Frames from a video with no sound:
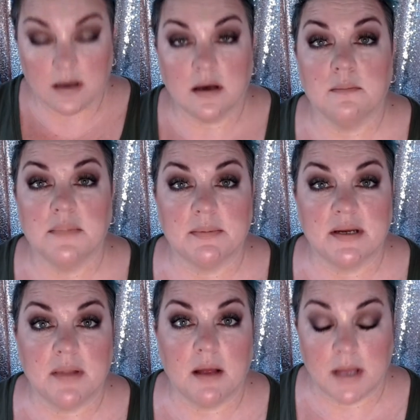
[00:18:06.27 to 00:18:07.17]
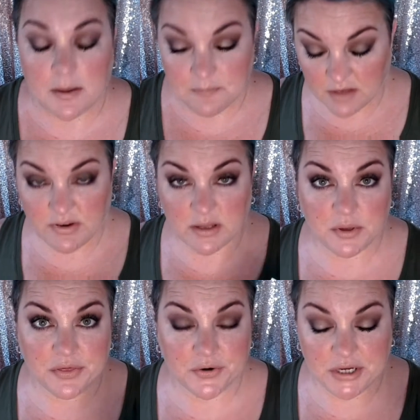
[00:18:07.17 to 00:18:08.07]
blah, blah, blah, blah.
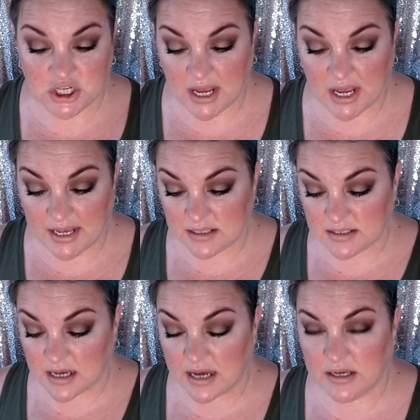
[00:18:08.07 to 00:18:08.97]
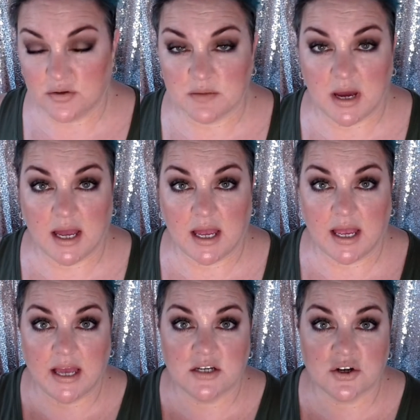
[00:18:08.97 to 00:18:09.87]
Available in 30 shades. I used my
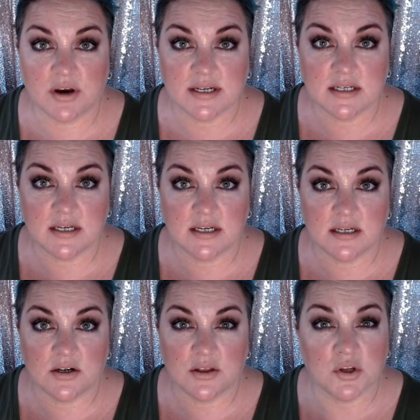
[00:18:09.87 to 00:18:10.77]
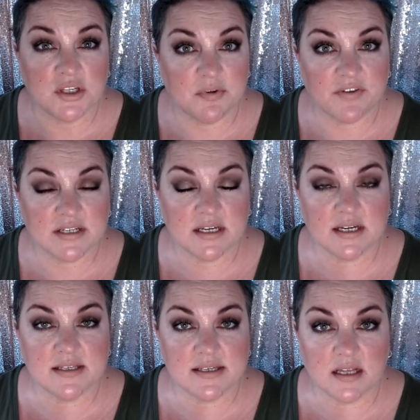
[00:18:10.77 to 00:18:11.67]
age correcting, or the multi-perfecting
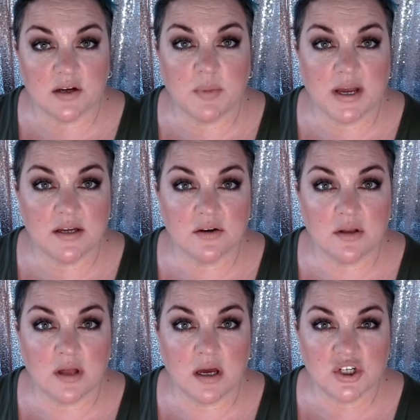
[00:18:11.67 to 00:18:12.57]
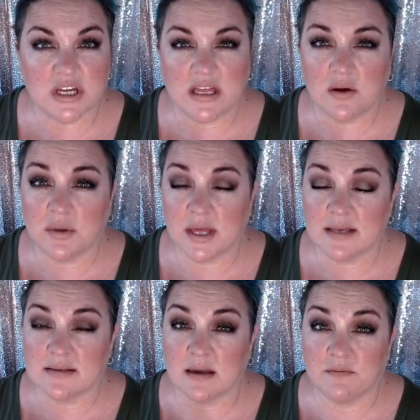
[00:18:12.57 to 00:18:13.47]
concealer by Guerlain, which I think only has
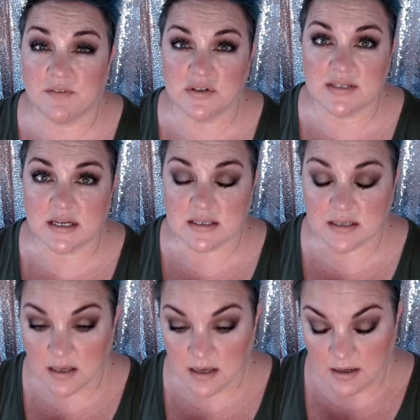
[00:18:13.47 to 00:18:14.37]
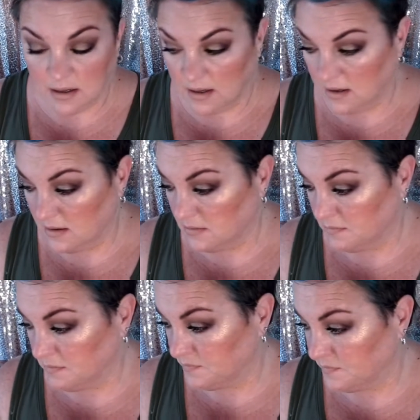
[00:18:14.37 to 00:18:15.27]
like 5 or 6.
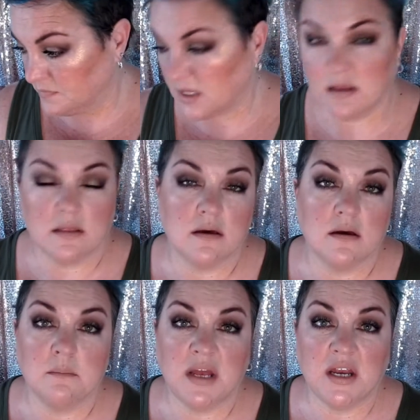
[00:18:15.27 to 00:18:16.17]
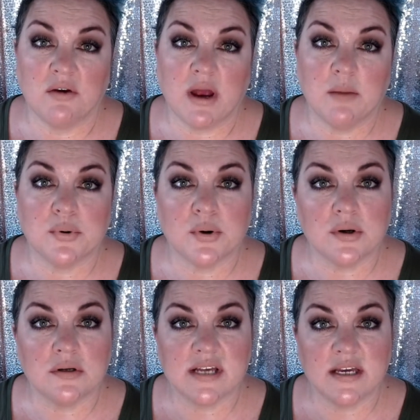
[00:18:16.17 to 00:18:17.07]
The Meteorite
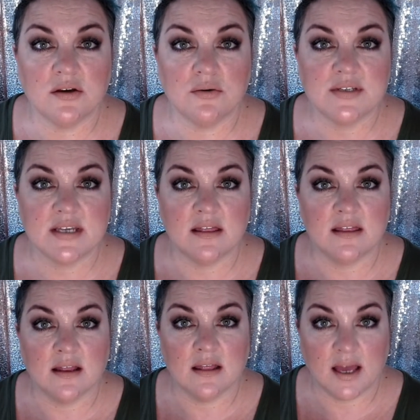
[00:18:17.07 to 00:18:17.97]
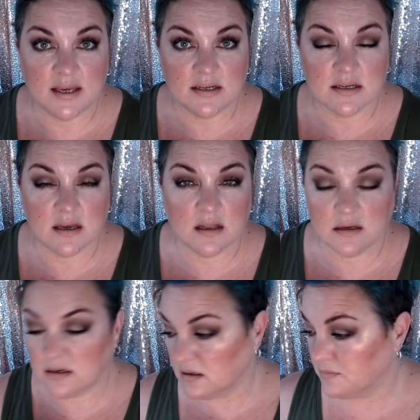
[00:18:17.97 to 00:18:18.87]
Pearls I used in the light color,